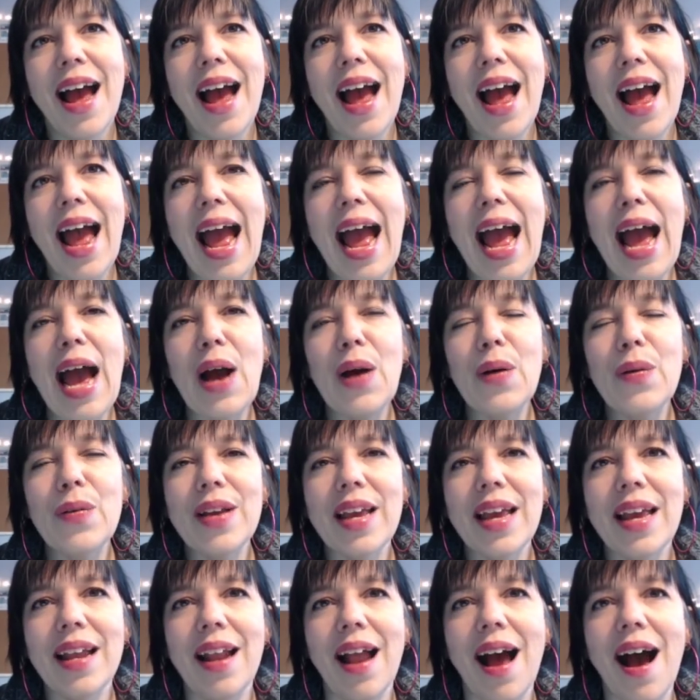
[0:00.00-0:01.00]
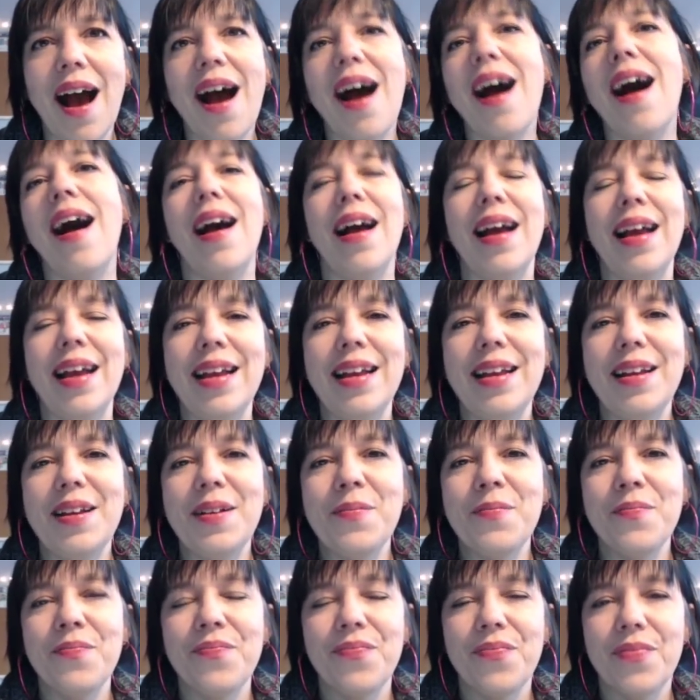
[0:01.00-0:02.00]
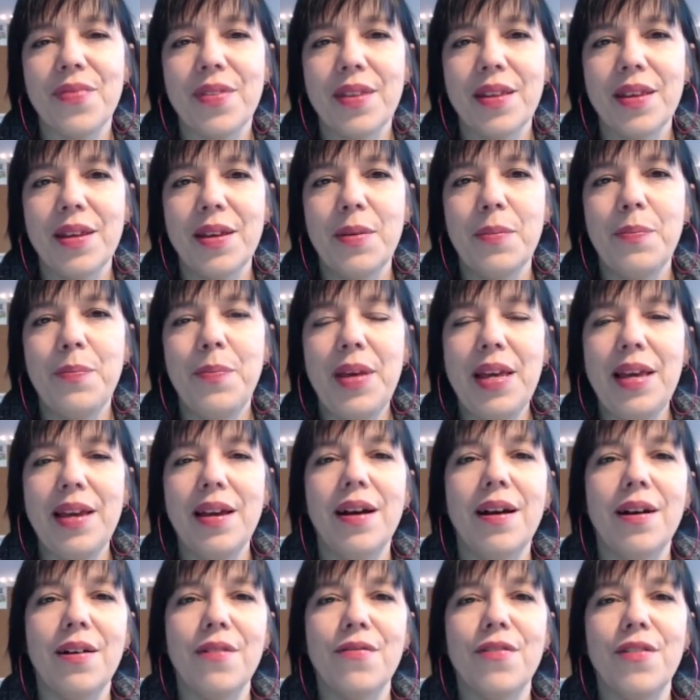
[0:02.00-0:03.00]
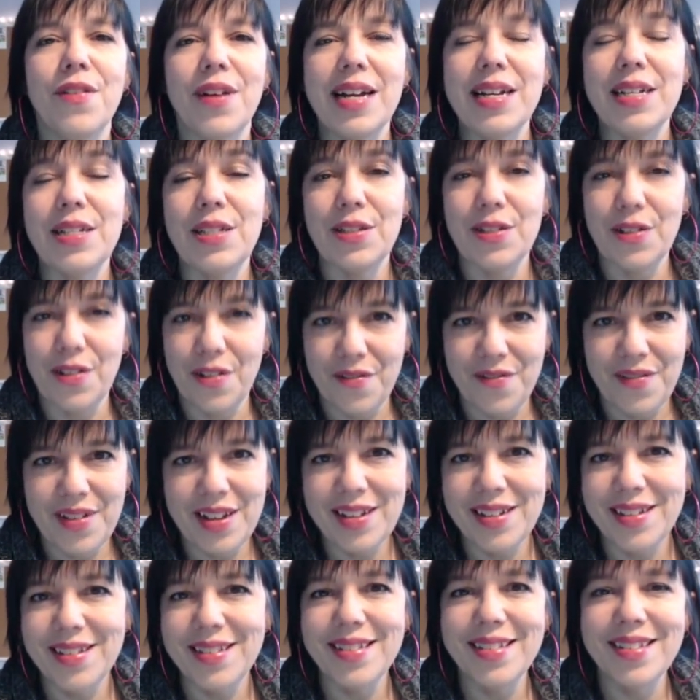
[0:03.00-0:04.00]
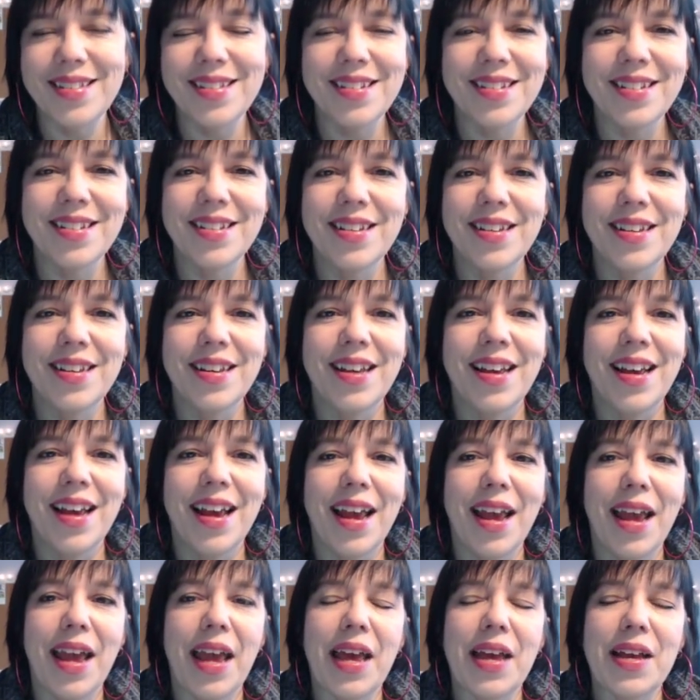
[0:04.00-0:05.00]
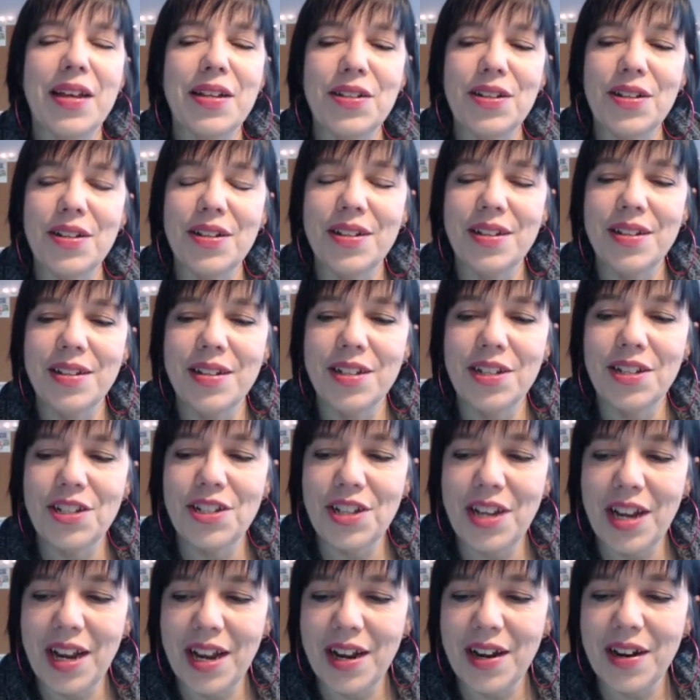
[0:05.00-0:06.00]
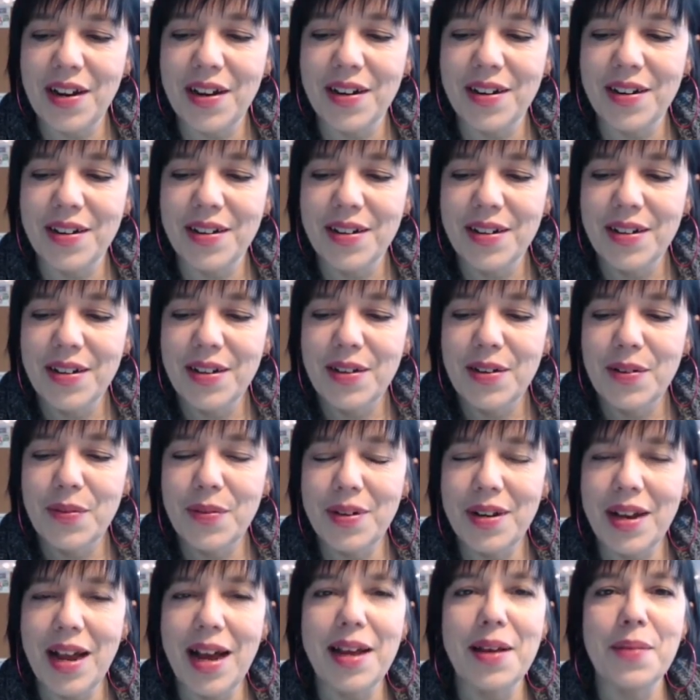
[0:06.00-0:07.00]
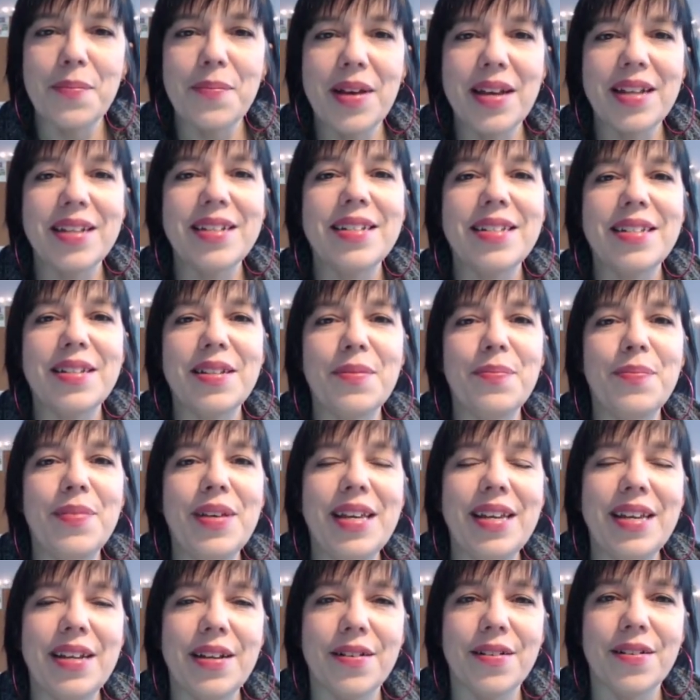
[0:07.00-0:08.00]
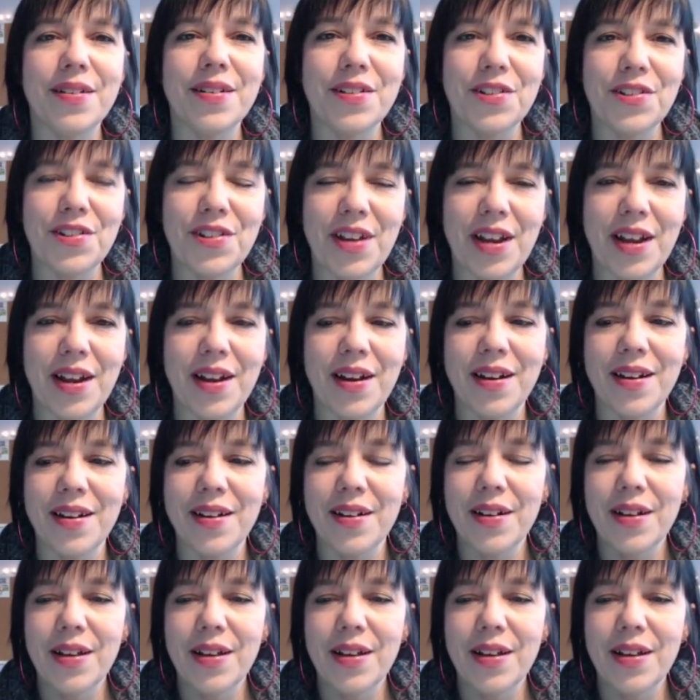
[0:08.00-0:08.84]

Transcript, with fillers: how can I be of great service and share what I am meant to be here to share